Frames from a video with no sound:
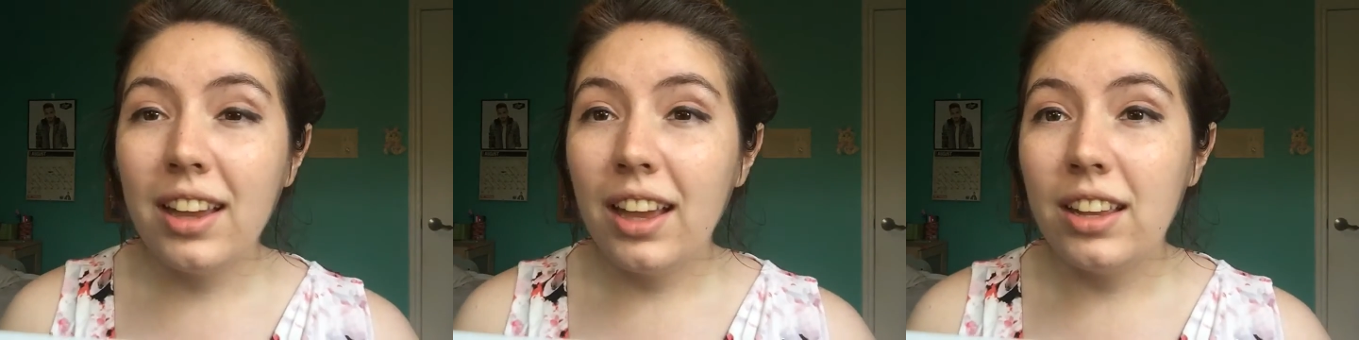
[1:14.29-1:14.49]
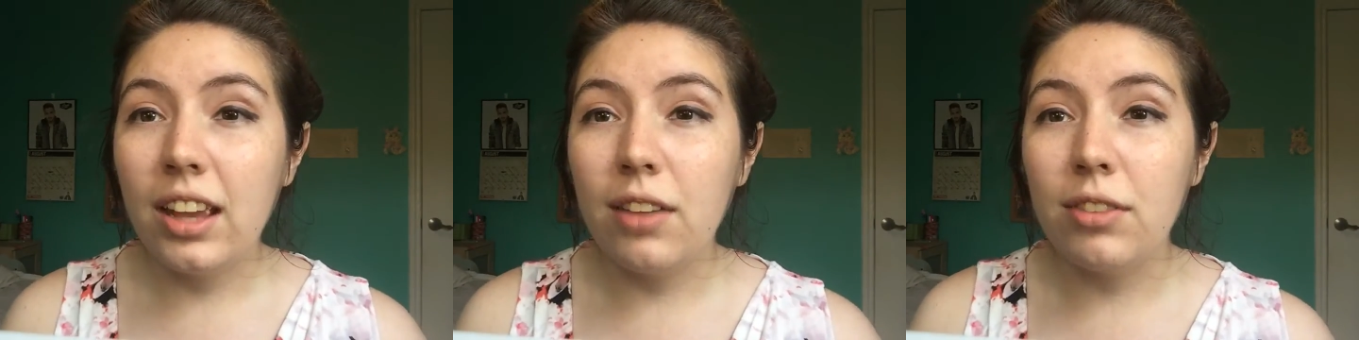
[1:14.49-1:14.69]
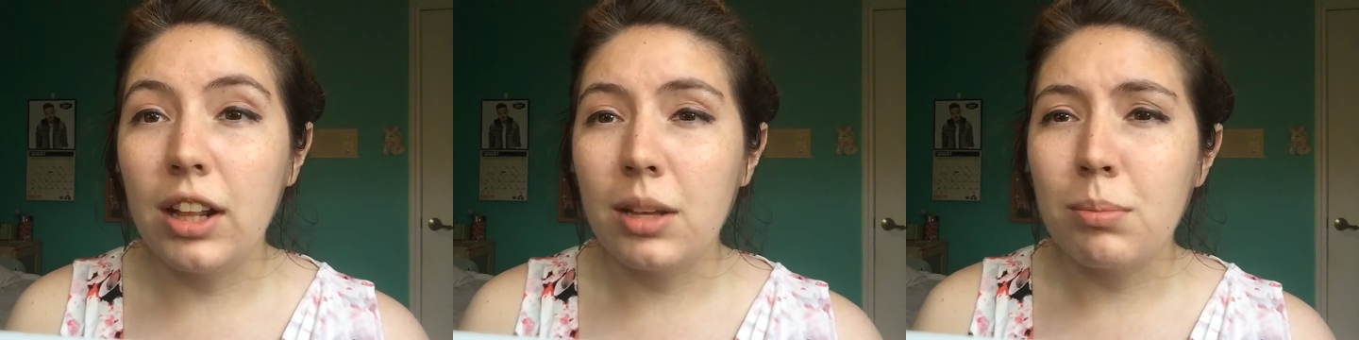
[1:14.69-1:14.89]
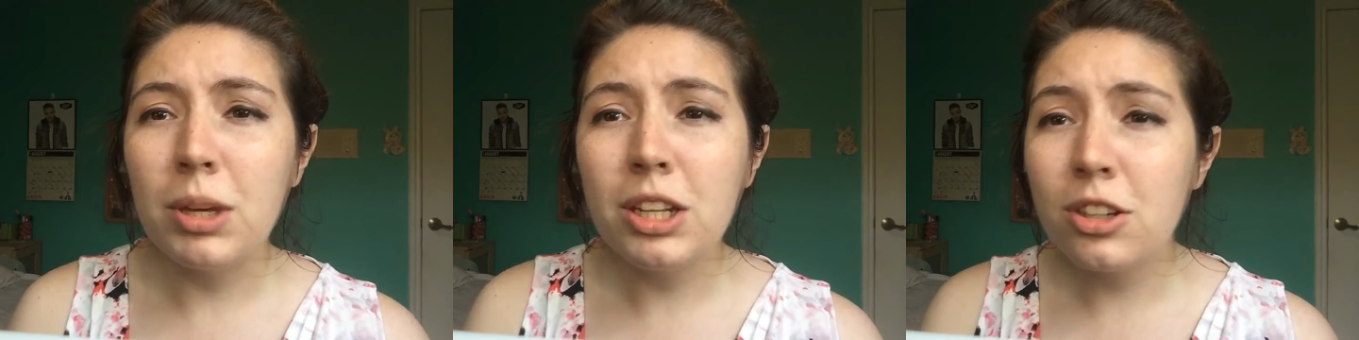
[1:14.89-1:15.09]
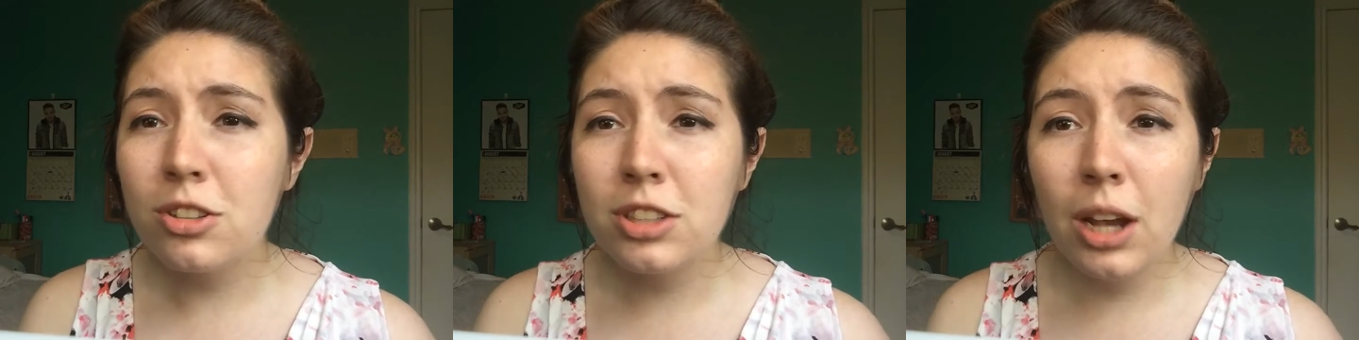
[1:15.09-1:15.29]
You have like
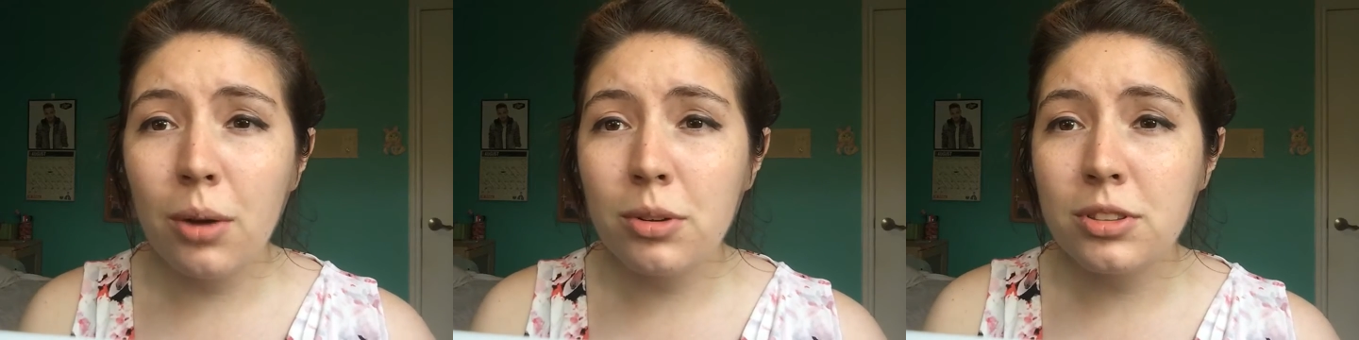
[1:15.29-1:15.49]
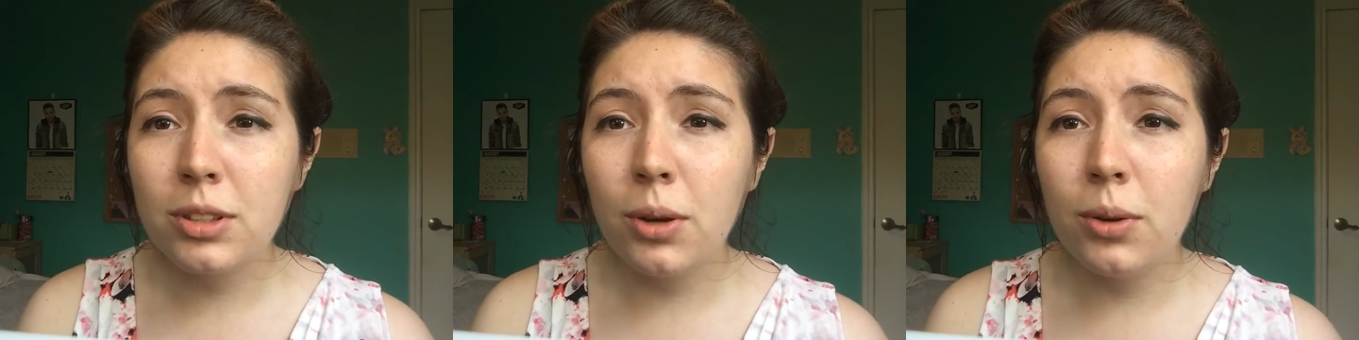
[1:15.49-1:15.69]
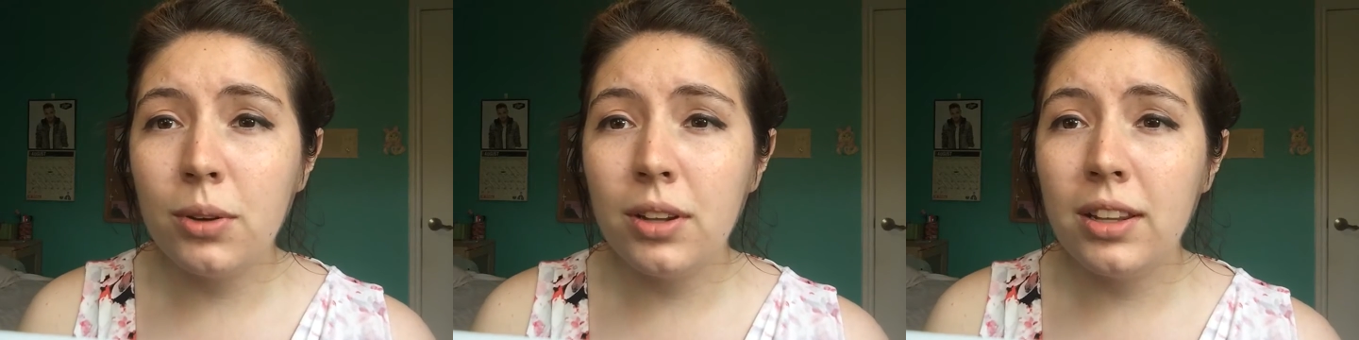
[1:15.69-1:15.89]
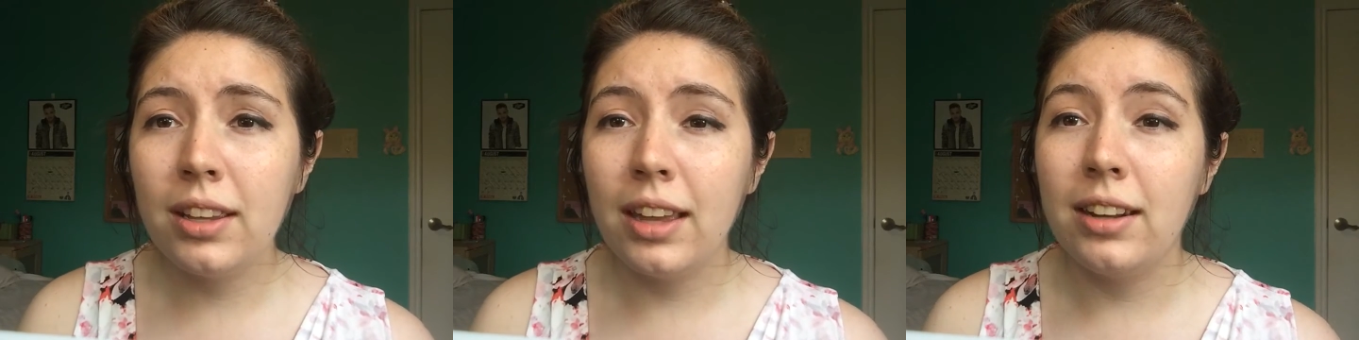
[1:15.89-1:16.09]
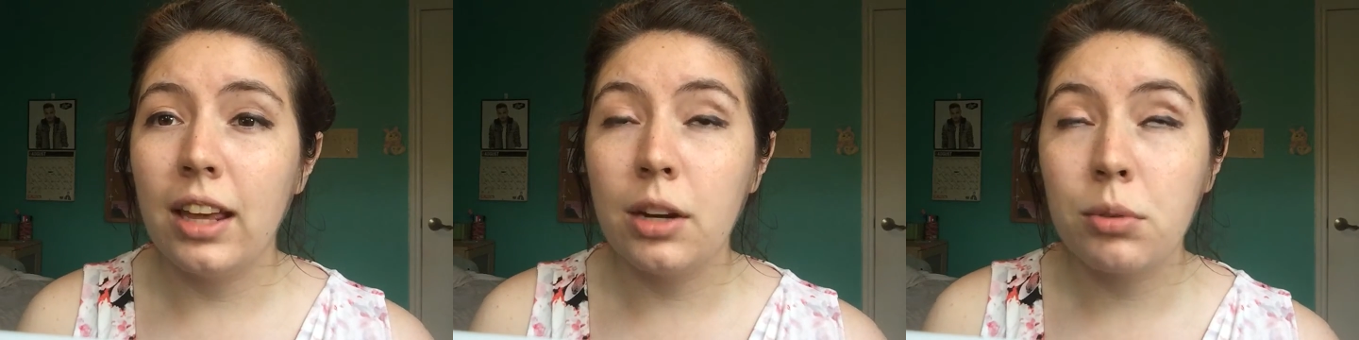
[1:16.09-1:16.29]
meteor showers
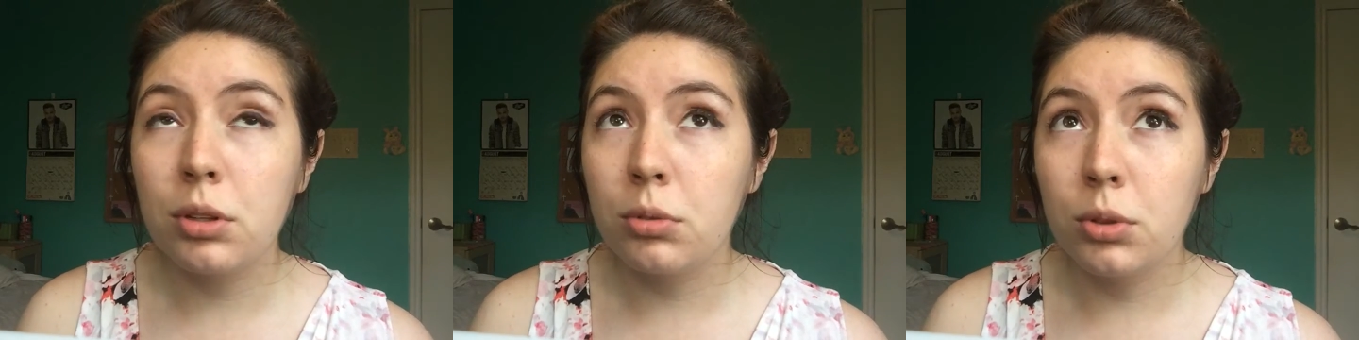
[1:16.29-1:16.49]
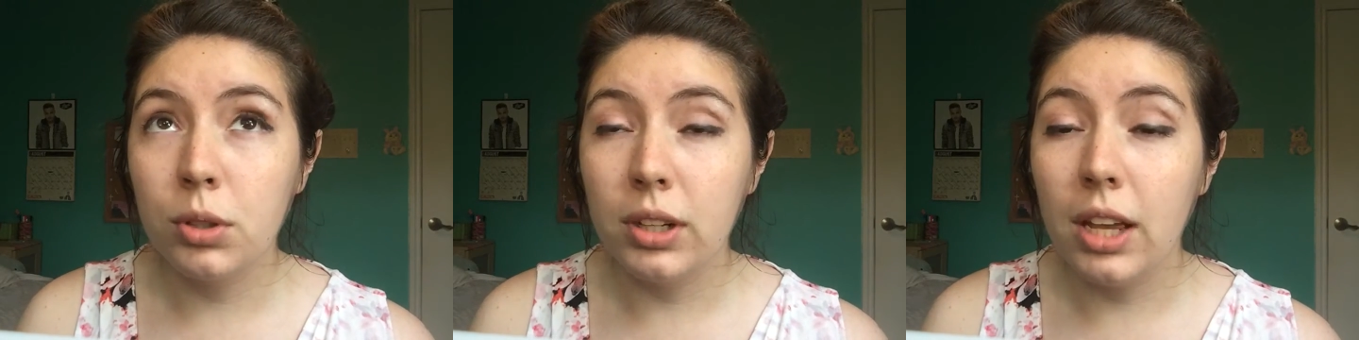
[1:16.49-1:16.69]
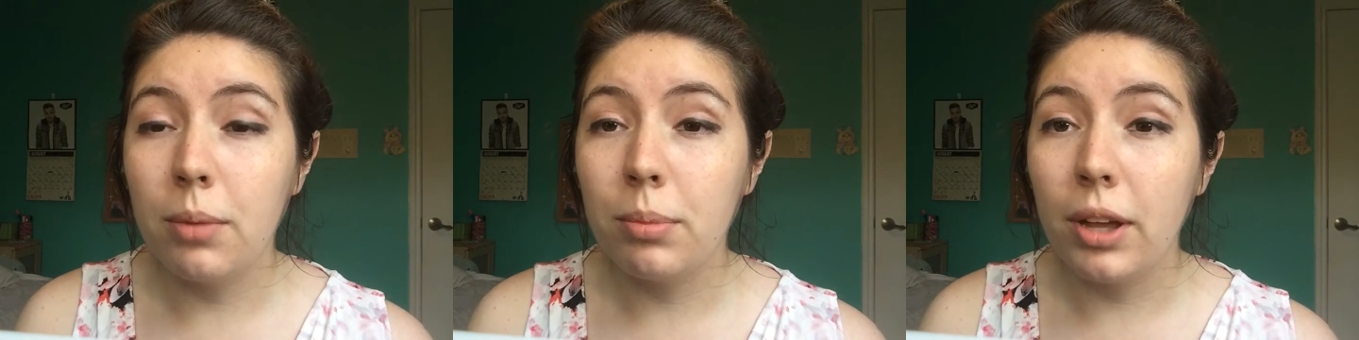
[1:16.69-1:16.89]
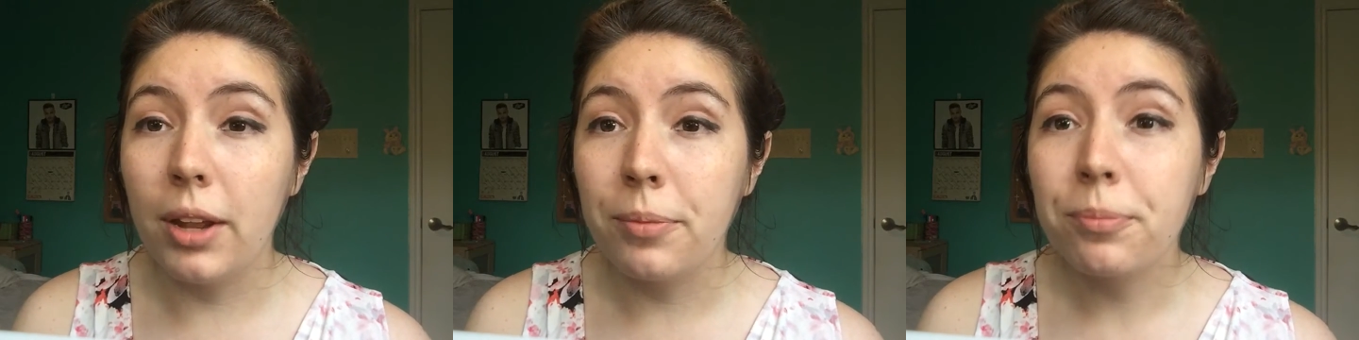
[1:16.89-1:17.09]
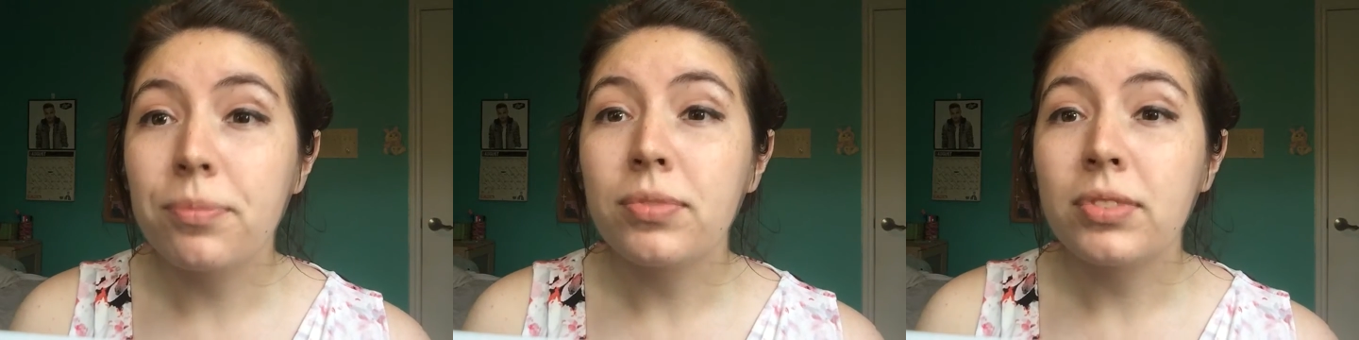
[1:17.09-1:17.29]
going, and I don't want to ruin it, but